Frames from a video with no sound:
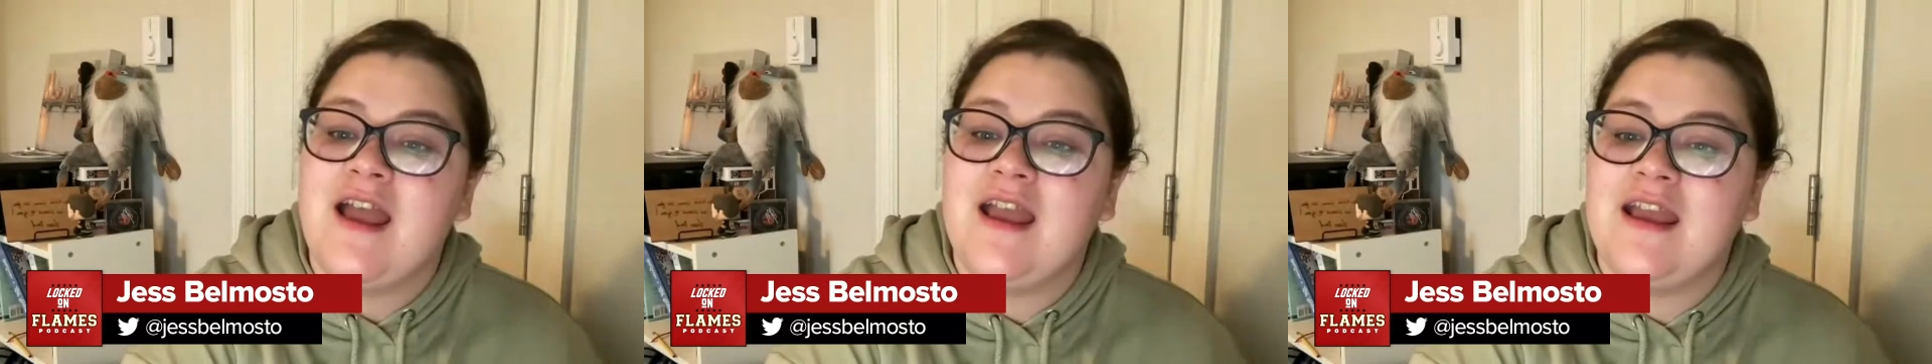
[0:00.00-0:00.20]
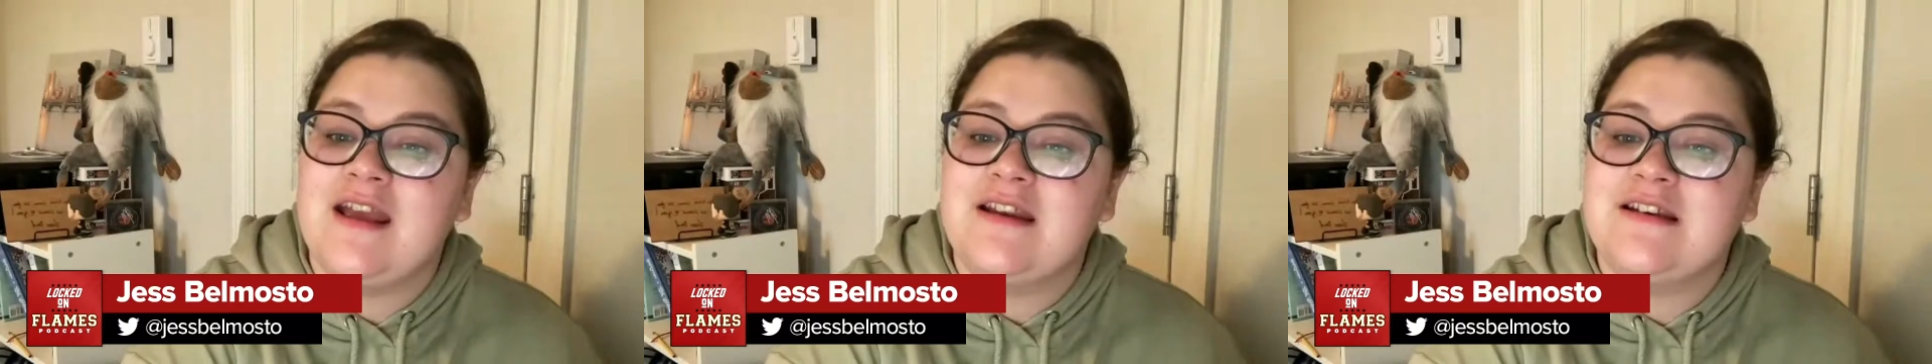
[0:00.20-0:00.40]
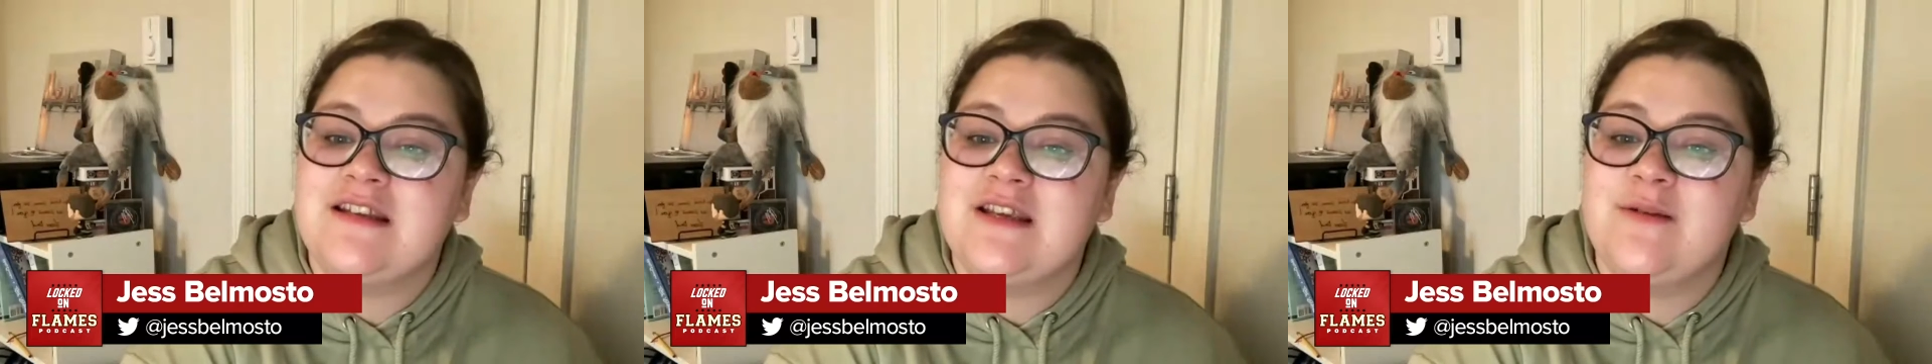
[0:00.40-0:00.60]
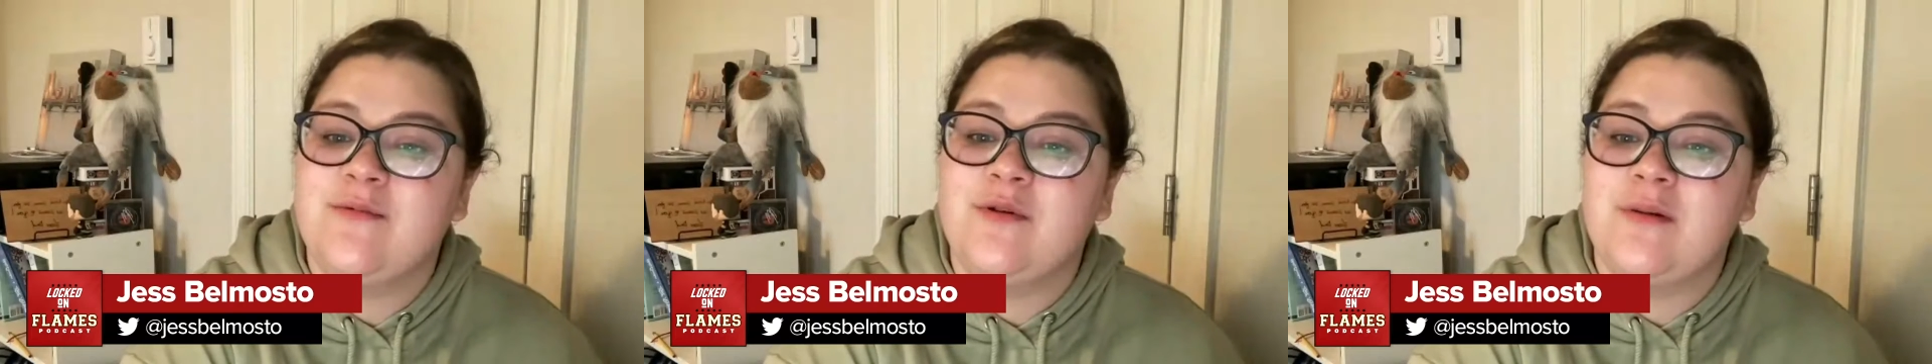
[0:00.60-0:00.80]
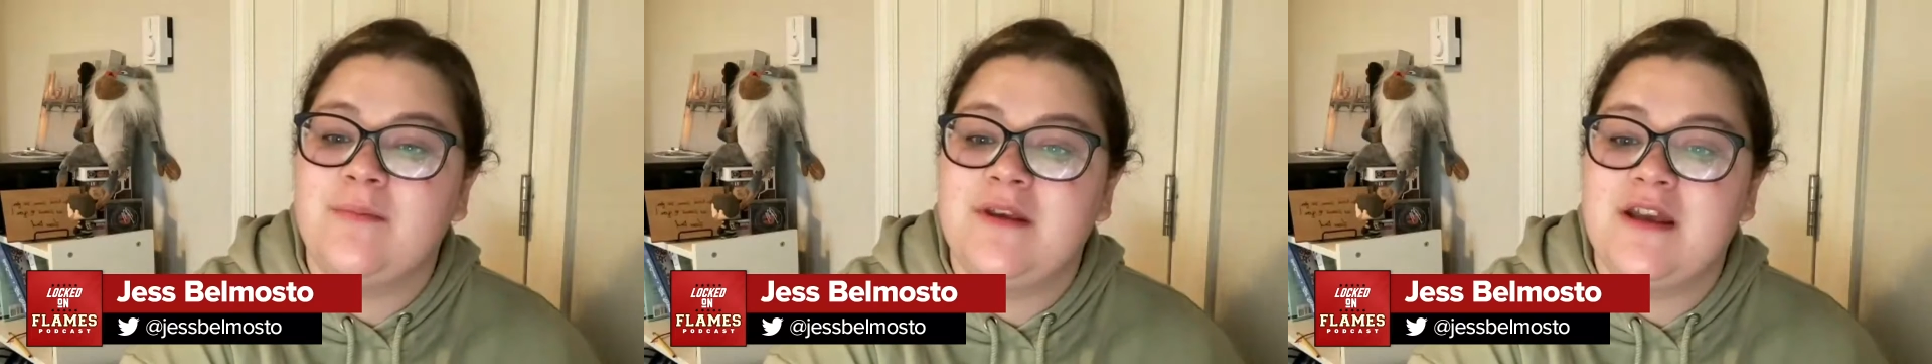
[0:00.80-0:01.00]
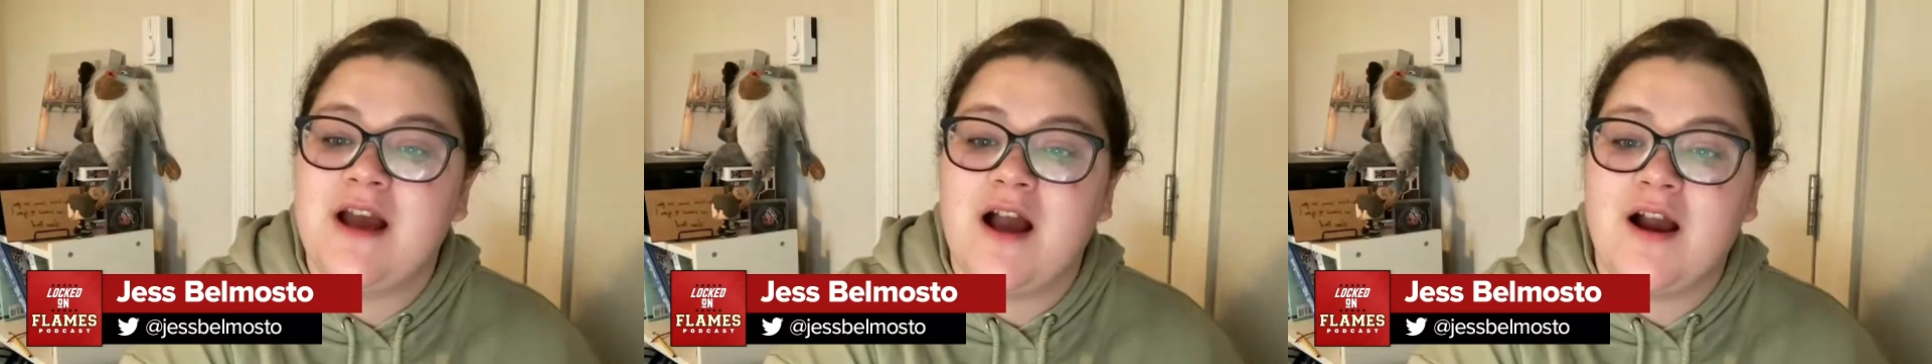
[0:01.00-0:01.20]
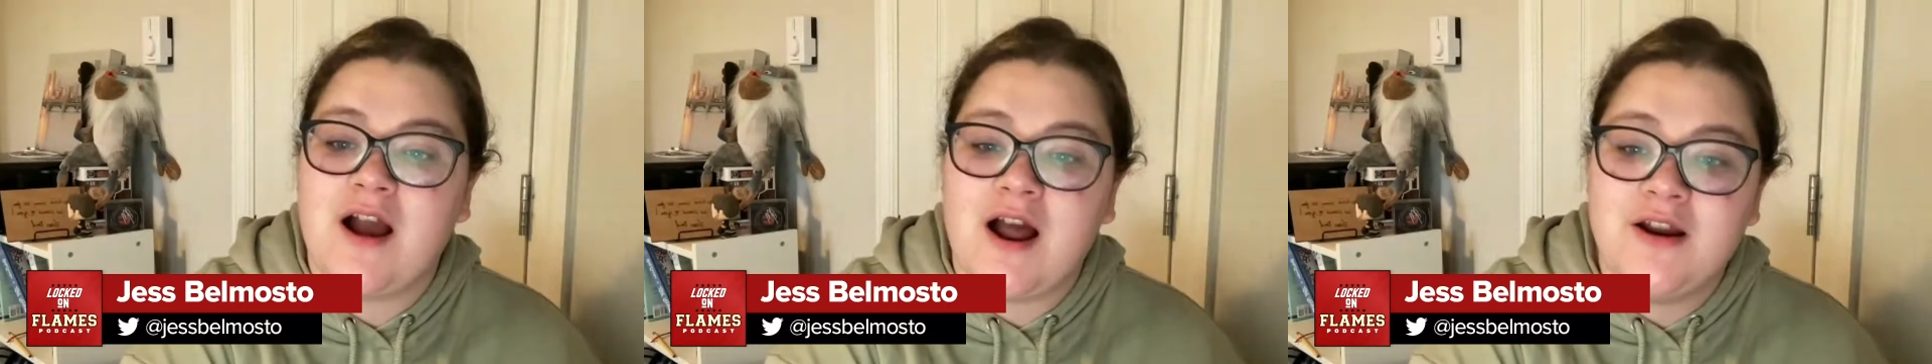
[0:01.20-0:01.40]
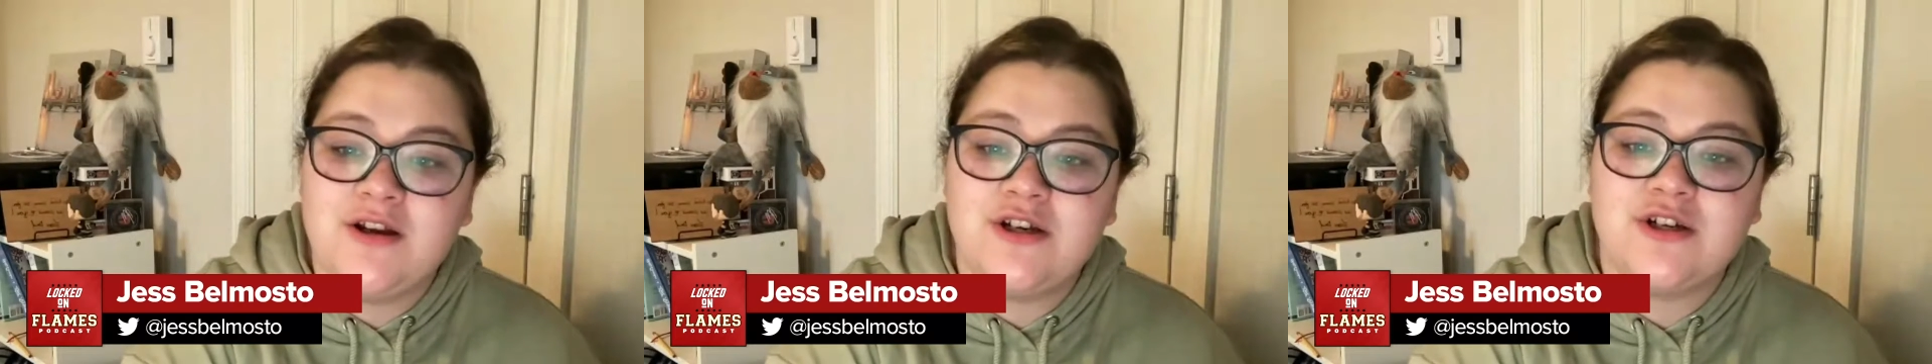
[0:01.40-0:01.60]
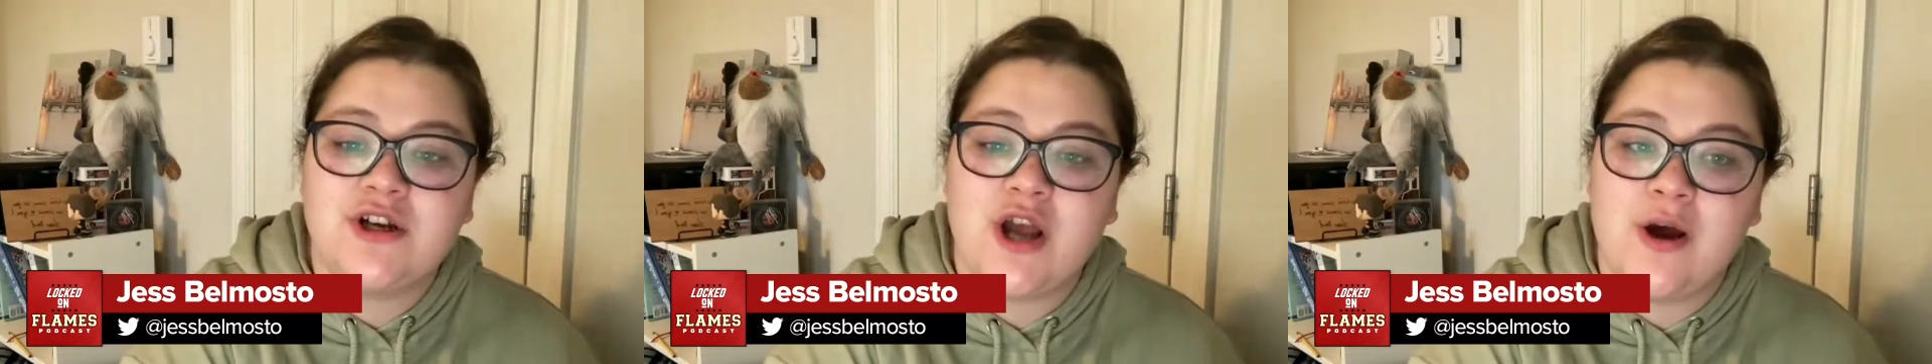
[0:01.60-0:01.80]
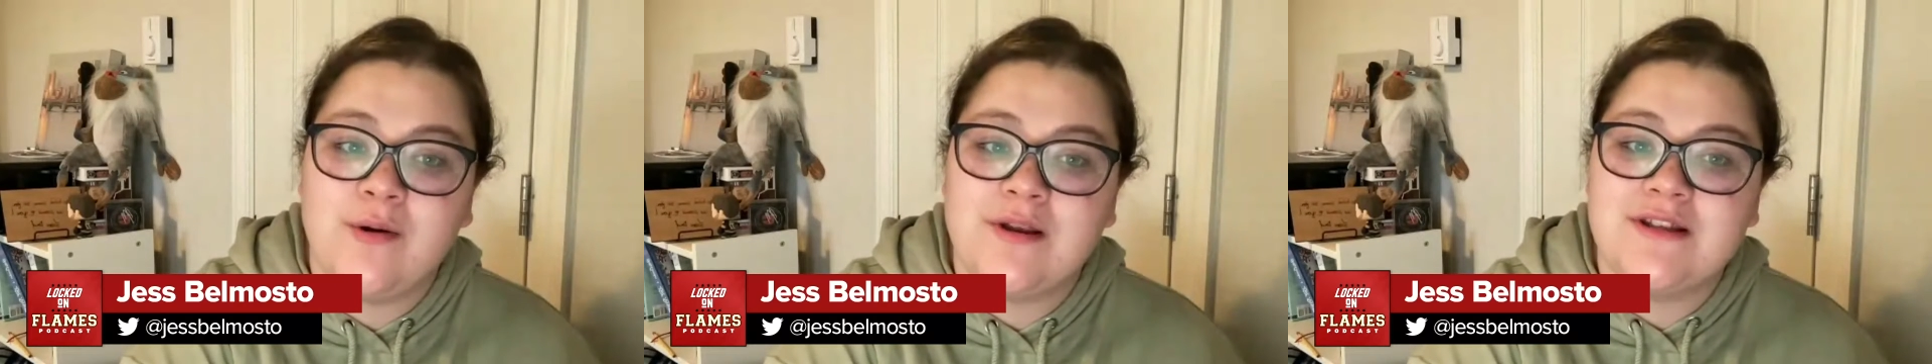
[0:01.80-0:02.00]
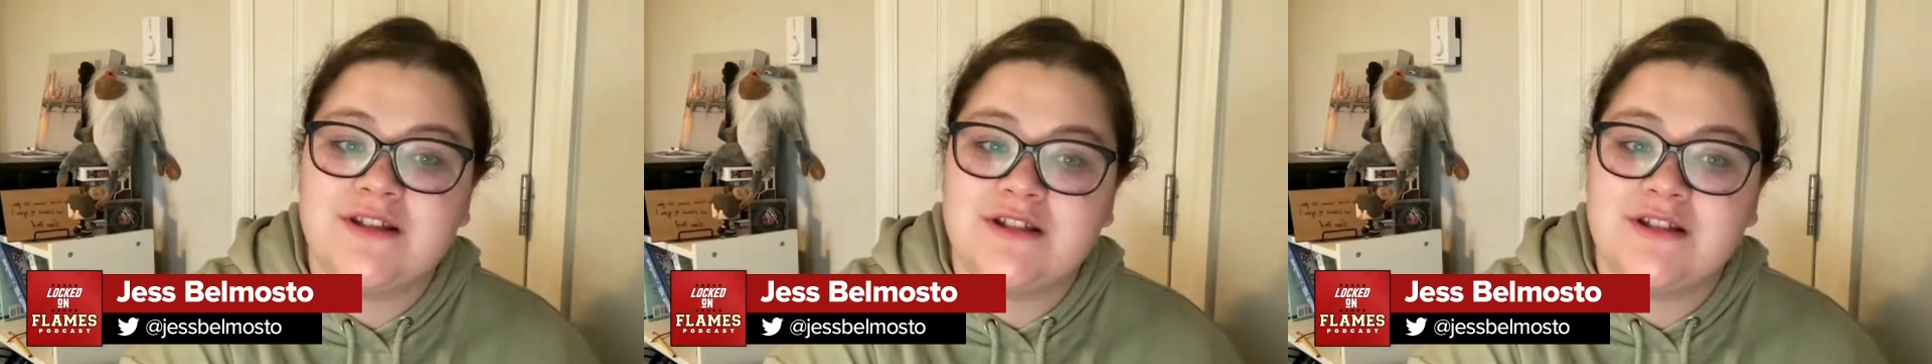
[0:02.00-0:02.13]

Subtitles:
and he will be undergoing